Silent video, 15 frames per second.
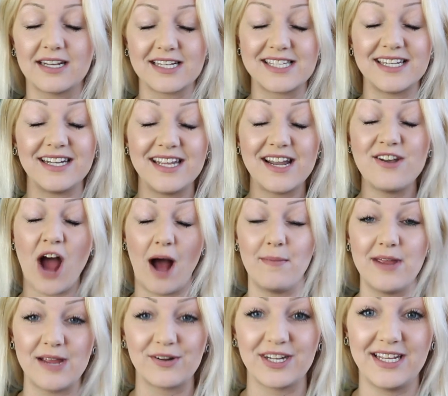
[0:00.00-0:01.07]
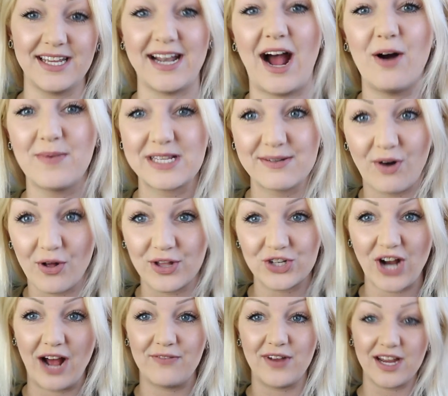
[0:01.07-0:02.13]
in a city and not being able to get out because of all the
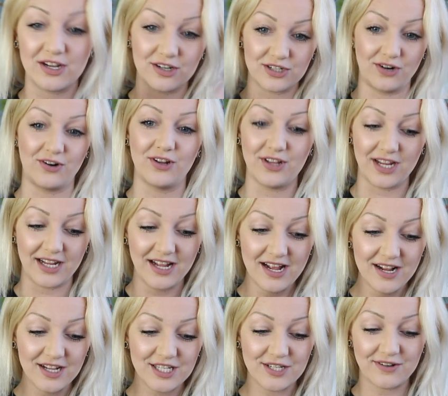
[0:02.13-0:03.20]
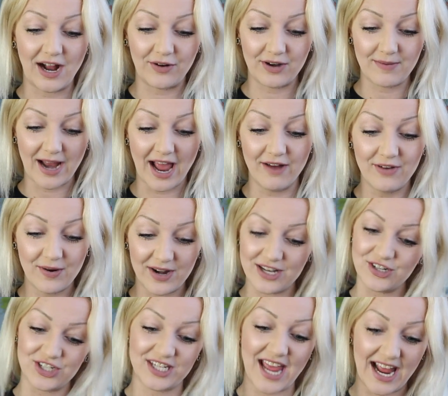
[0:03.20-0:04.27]
traffic and you're totally surrounded by everyone.
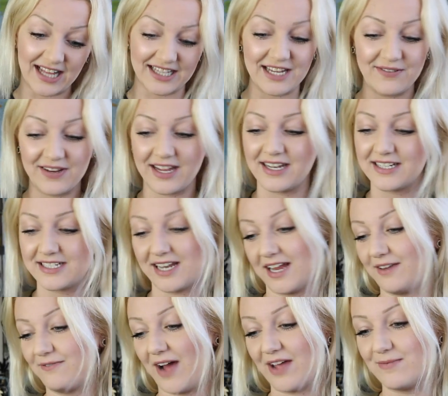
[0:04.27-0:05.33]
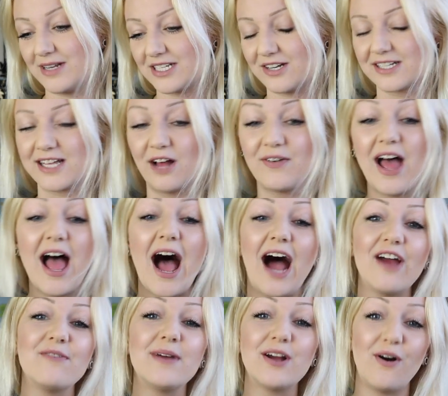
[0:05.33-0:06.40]
You just can't leave and get like five minutes to yourself.
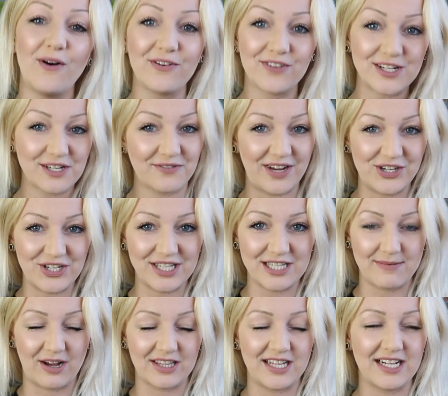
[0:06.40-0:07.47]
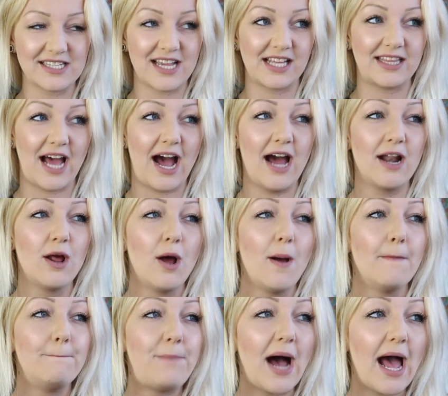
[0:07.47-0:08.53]
I have my own reservations about things like that,
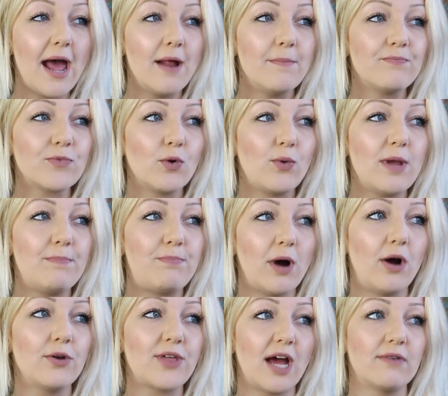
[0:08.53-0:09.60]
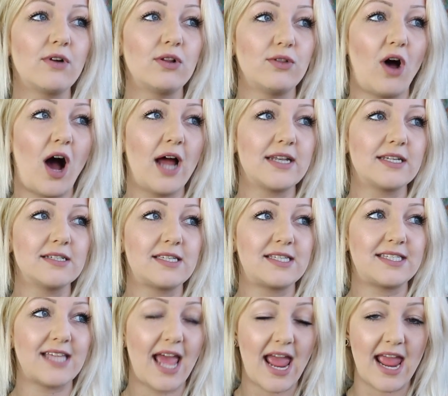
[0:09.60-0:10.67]
but we both have a lot to
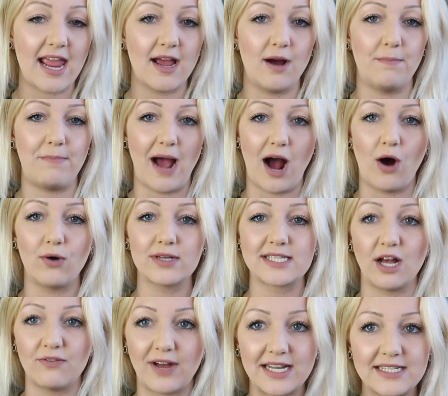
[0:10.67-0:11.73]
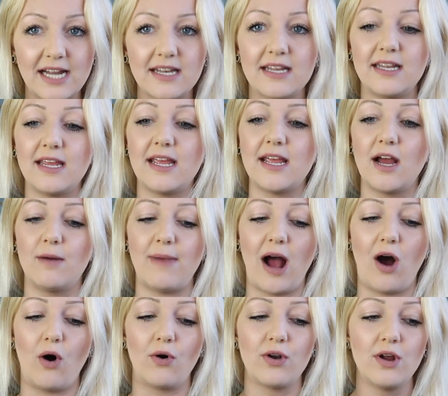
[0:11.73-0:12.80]
say about self-identity,
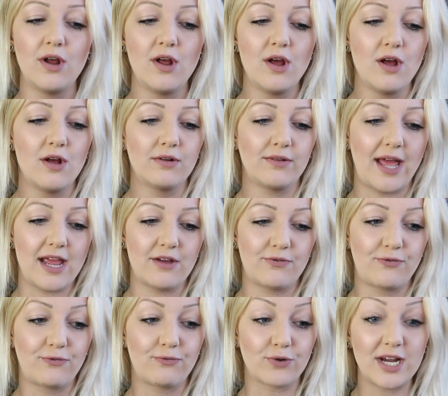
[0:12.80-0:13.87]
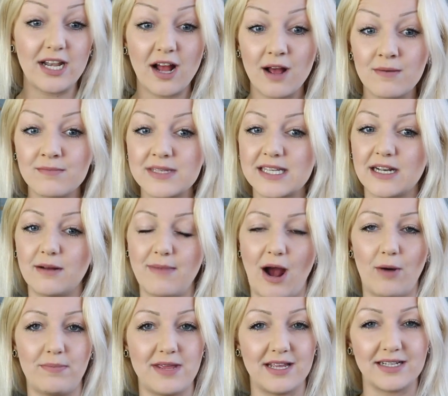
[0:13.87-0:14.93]
about like freedoms and
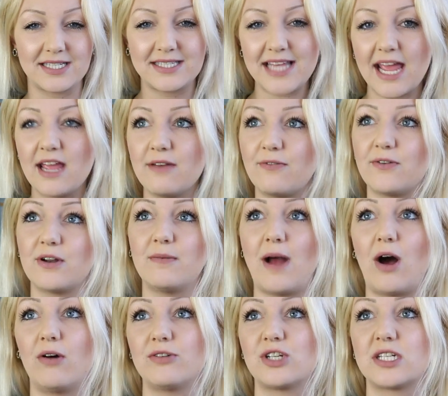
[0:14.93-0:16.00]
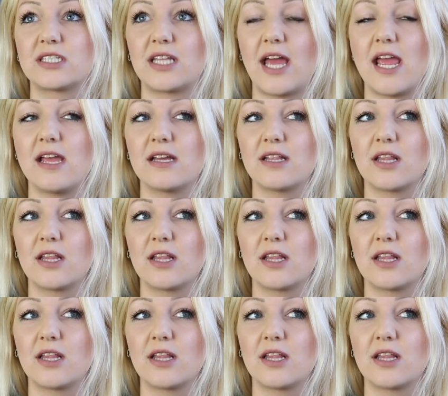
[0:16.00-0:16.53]
about being safe and about just like